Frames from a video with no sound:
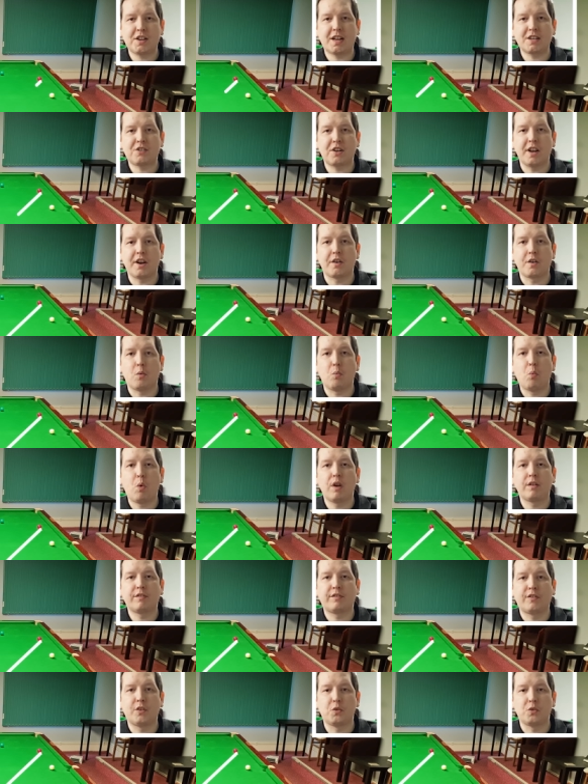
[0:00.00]
actually on a
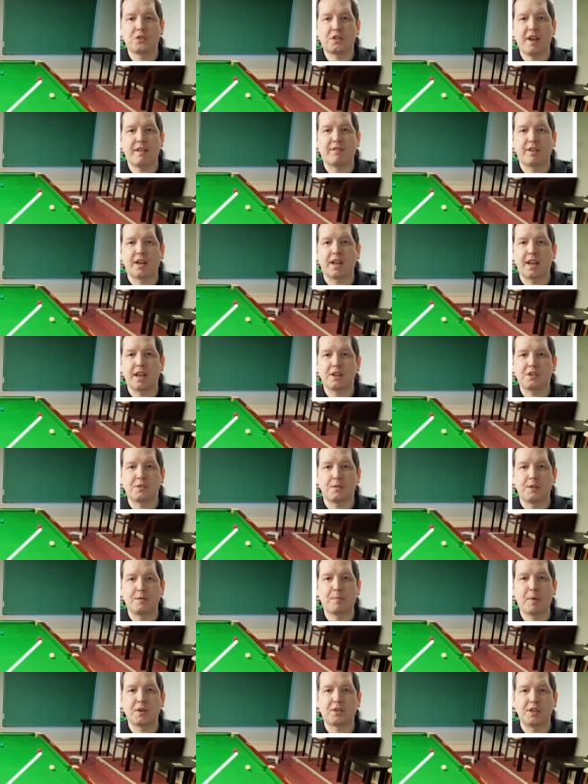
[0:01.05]
147 here. So
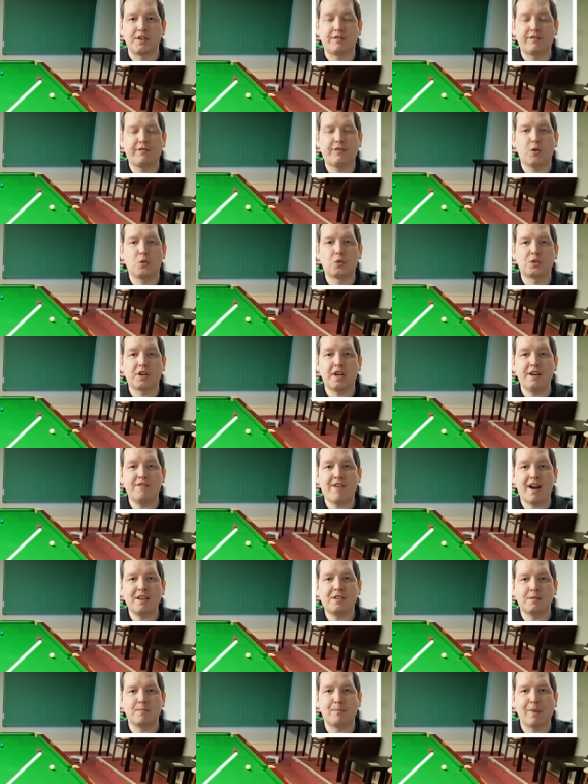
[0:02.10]
he's potted 14
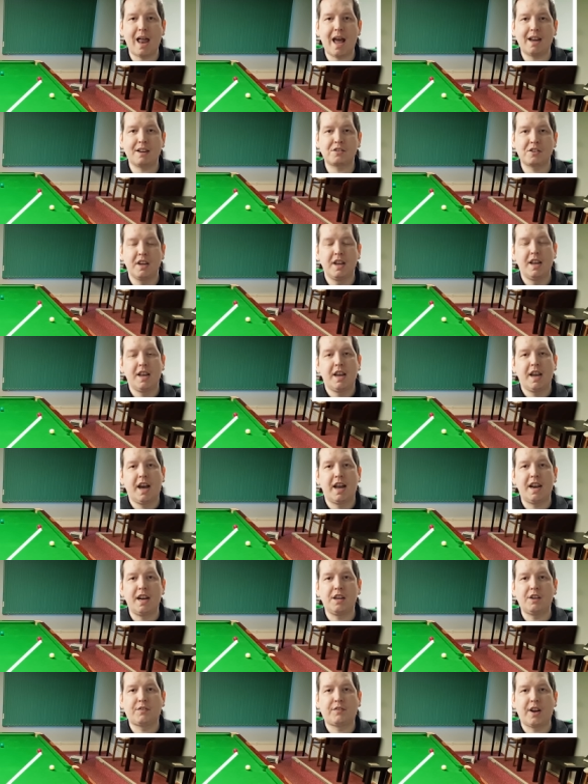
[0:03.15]
reds and blacks, and
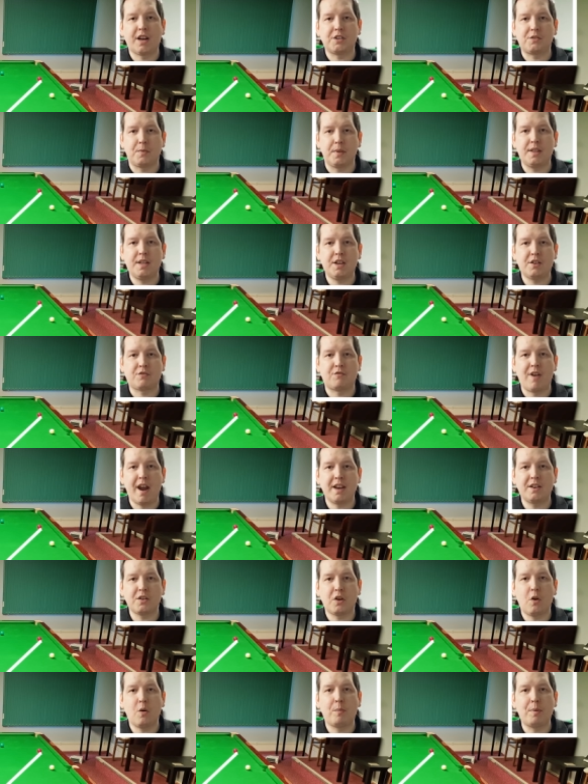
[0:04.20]
then he's faced with this
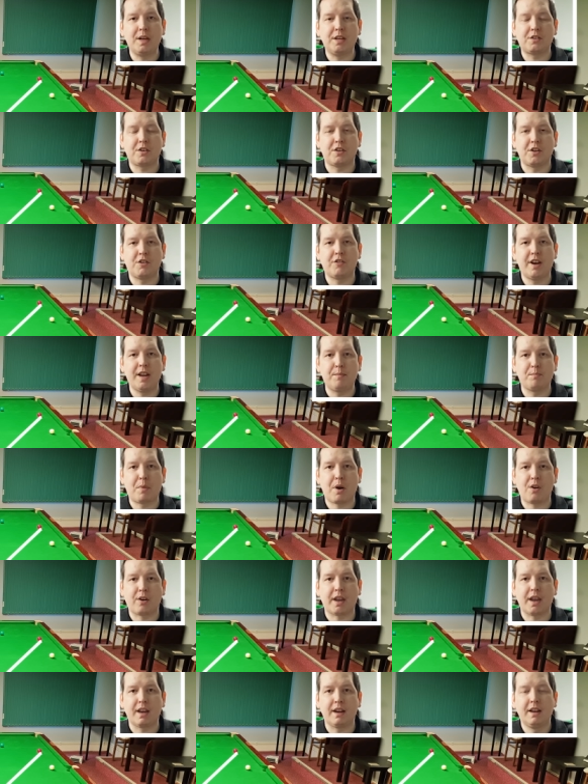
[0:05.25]
red up into the green
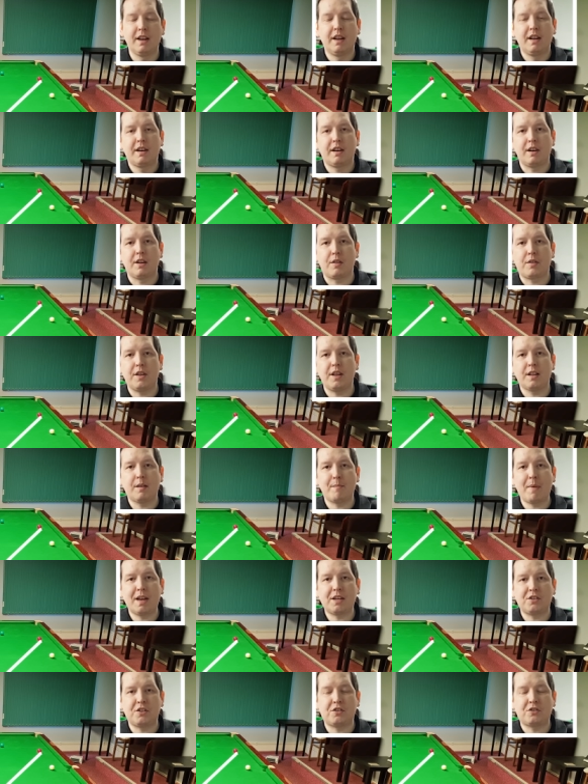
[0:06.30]
pocket. And the thing that
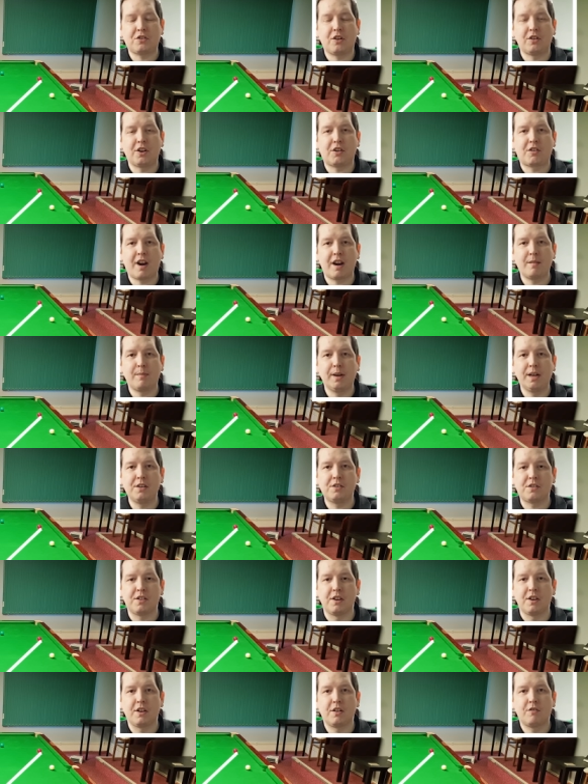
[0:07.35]
makes this shot incredible is
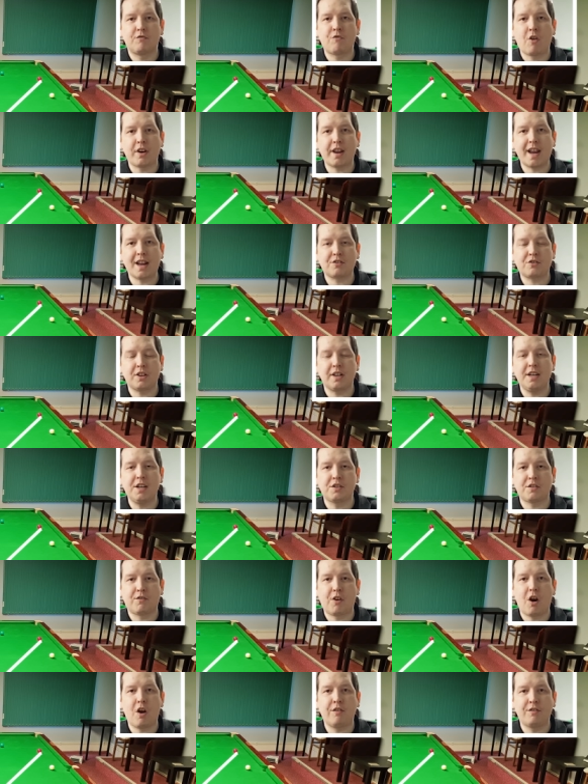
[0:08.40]
that Ronnie actually is
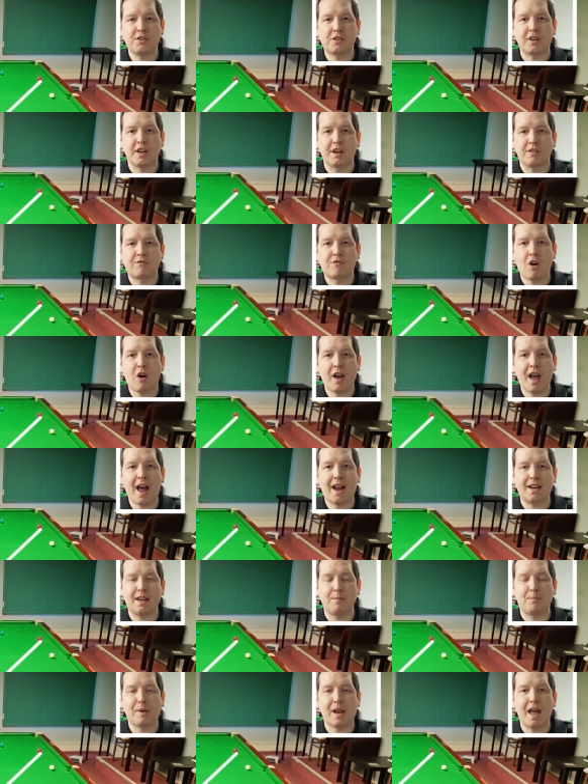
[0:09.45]
obviously a
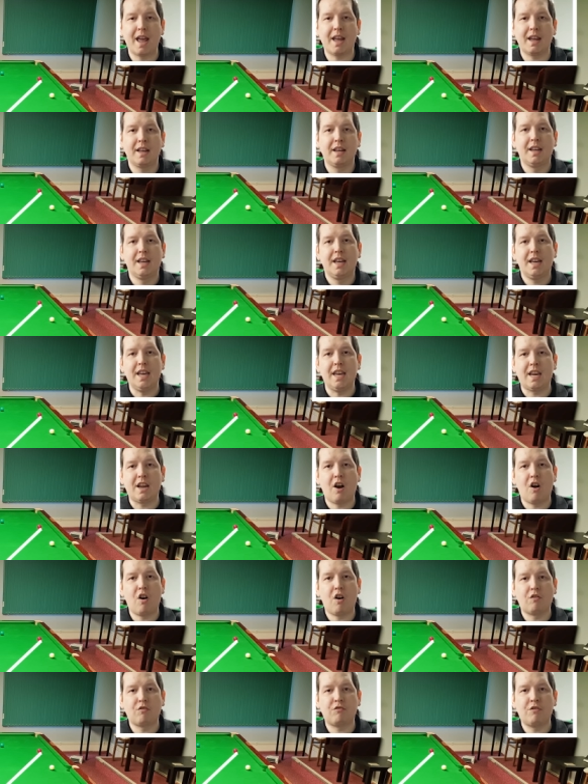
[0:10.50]
right-handed player. He
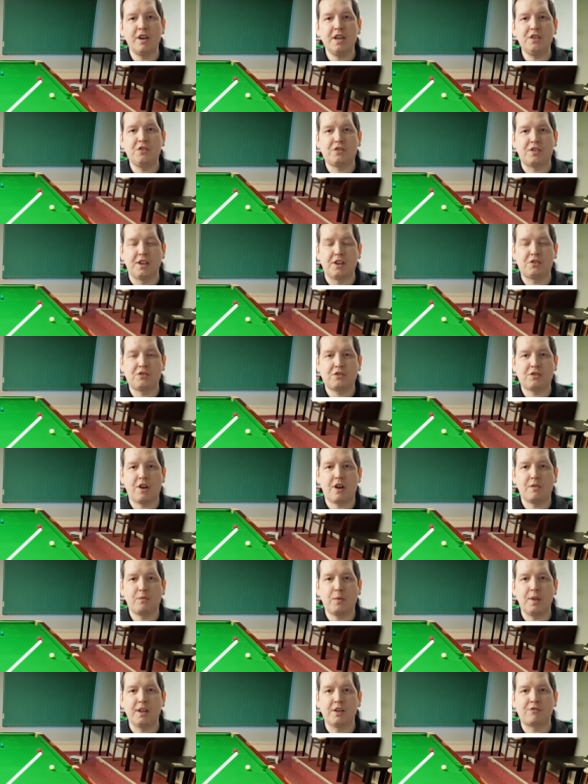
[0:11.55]
can't reach this
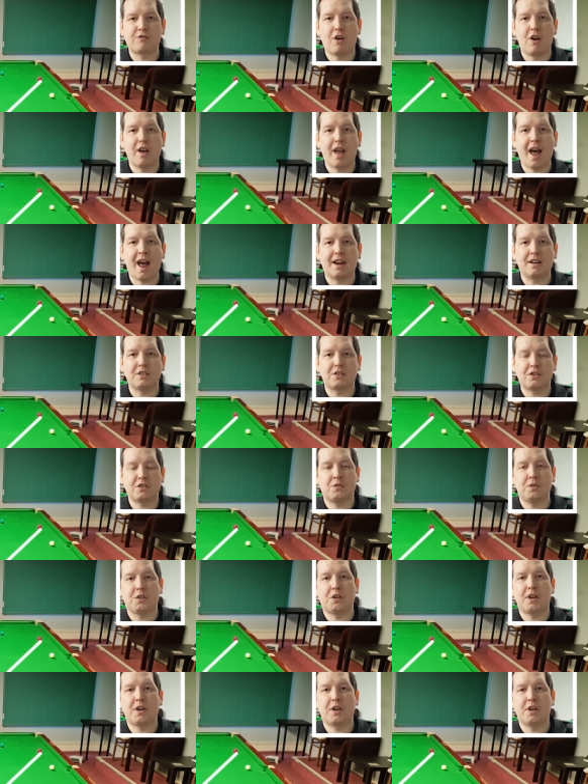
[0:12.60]
shot with his right hand, so he's